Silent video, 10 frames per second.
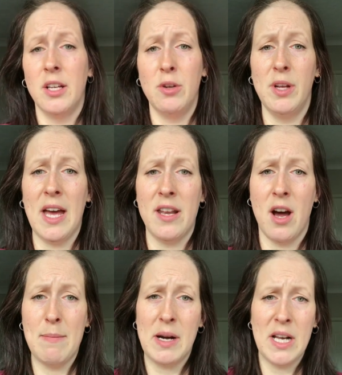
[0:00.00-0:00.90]
You can get
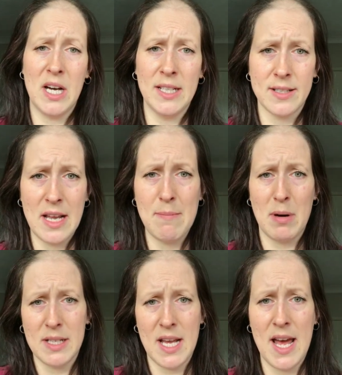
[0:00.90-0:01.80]
9 by 9s, 10
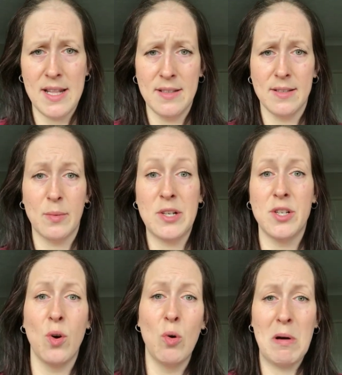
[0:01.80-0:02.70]
by 10s, which
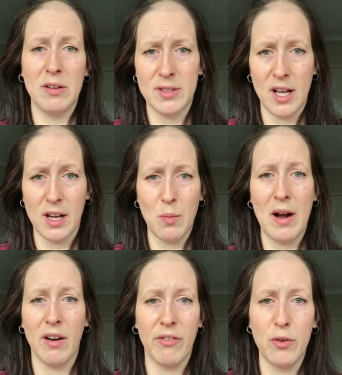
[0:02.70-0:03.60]
is almost like
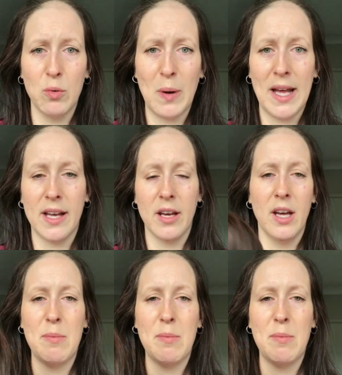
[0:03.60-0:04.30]
wearing a full wig.